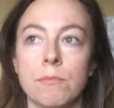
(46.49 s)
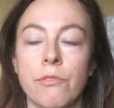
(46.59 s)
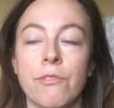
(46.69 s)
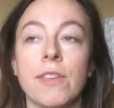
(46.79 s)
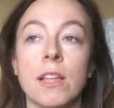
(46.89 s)

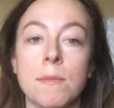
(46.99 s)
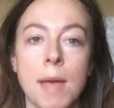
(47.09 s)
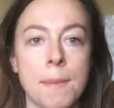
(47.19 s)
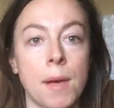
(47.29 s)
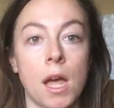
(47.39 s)
feel
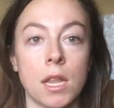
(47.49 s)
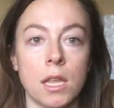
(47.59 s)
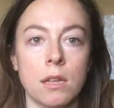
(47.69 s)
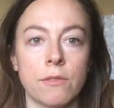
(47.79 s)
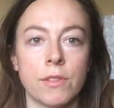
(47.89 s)
my
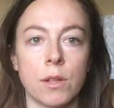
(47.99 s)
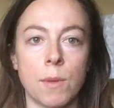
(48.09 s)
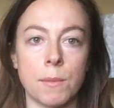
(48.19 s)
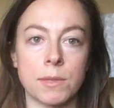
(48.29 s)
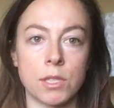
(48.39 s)
body, feel
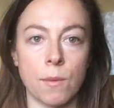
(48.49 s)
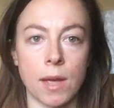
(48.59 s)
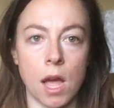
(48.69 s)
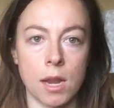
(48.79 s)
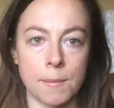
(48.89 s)
what was
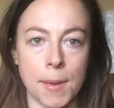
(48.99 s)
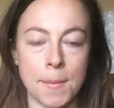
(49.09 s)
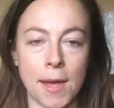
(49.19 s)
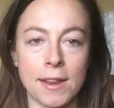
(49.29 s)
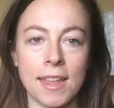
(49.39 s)
going on in my
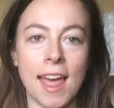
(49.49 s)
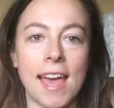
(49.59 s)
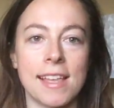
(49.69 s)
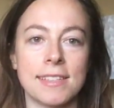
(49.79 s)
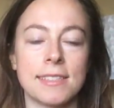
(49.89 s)
body
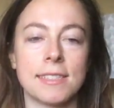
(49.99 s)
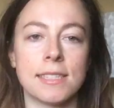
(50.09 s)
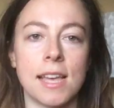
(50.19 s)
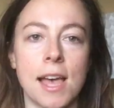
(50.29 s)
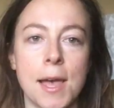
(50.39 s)

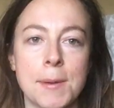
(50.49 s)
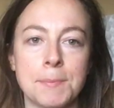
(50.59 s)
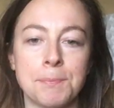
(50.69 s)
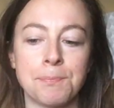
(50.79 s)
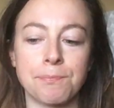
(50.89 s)
as
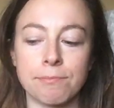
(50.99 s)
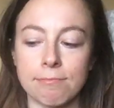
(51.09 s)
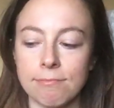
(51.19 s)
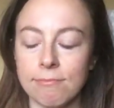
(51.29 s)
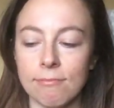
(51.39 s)
a
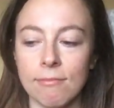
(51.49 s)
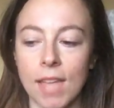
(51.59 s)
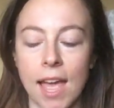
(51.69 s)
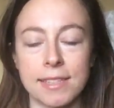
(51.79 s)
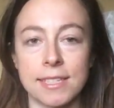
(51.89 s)

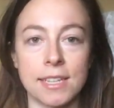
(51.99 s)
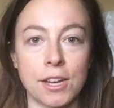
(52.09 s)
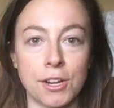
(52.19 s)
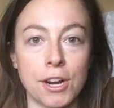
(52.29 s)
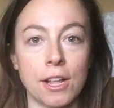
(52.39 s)

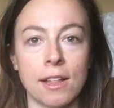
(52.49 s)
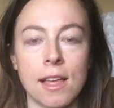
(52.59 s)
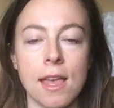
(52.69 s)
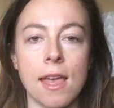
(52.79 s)
young girl.